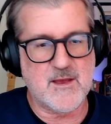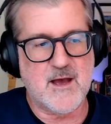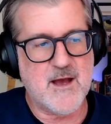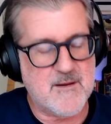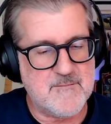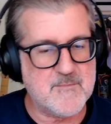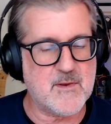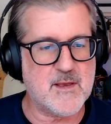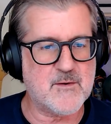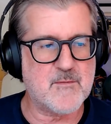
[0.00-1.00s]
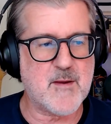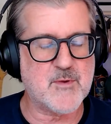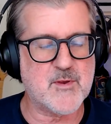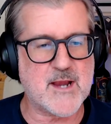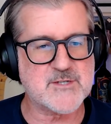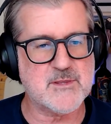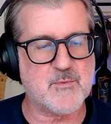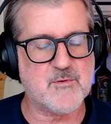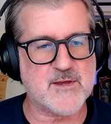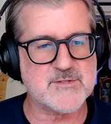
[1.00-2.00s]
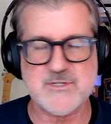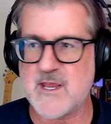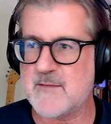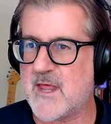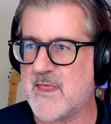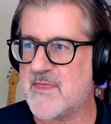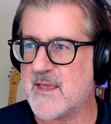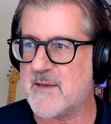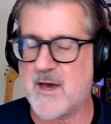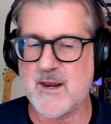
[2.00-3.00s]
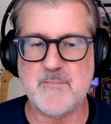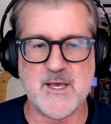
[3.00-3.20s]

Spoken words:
I don't remember actually the professor's name now that I think about it,